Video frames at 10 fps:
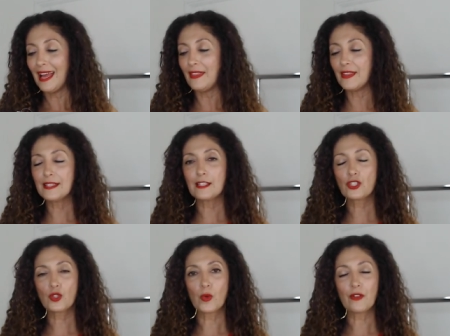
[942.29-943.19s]
And this
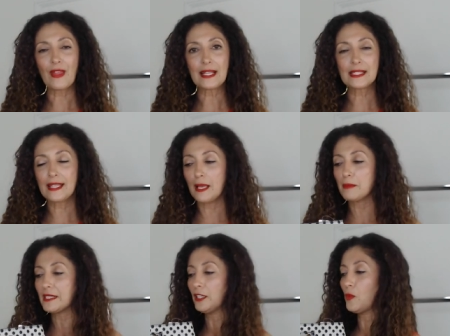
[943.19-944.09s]
is sort of that same
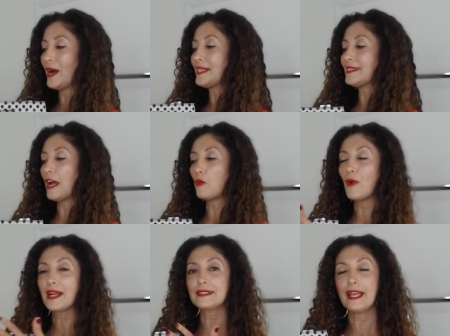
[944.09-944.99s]
silhouette, that
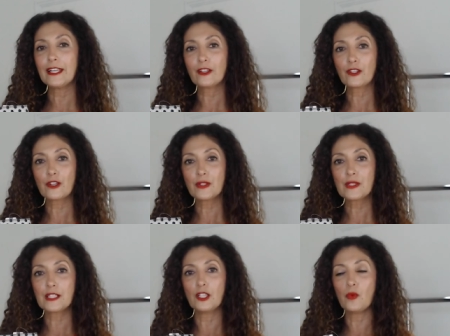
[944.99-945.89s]
rectangular
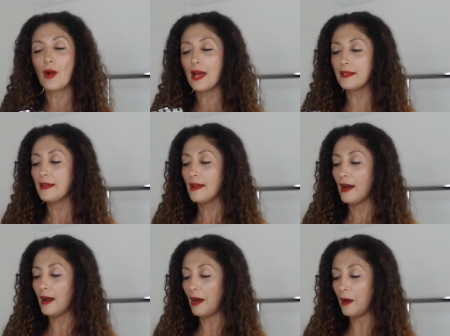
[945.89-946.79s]
silhouette.
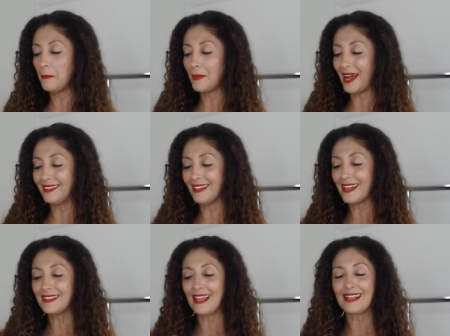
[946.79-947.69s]
Um, I
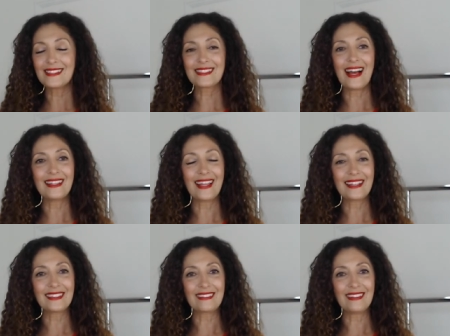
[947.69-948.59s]
like that it's got like
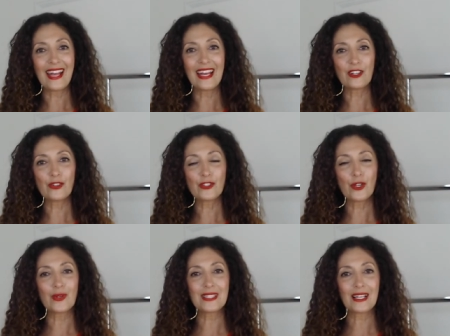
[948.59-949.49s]
a little handle,
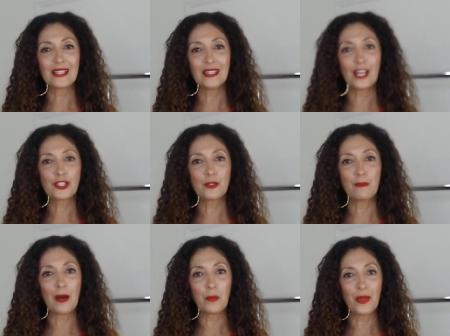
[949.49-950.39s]
so it's a clutch,
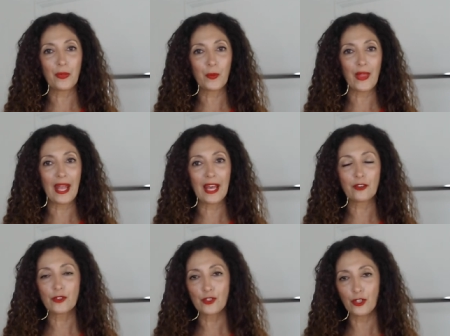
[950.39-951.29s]
but with, with a
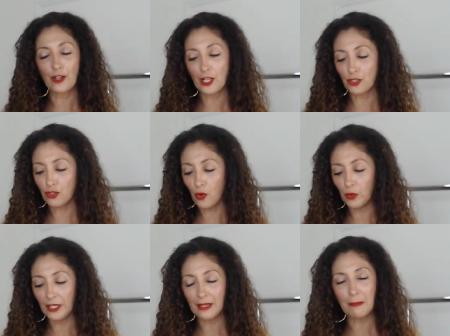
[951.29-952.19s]
handle, so you're not just
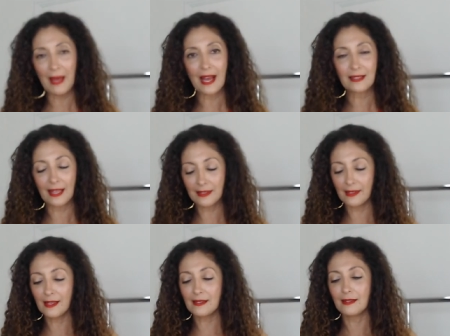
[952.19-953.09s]
holding the bag like
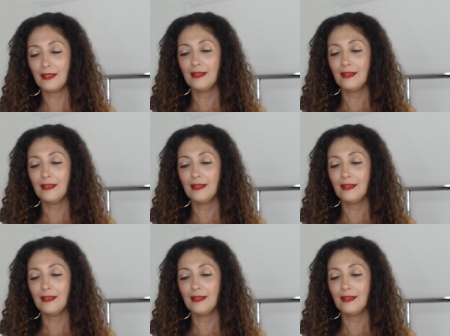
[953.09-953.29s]
this.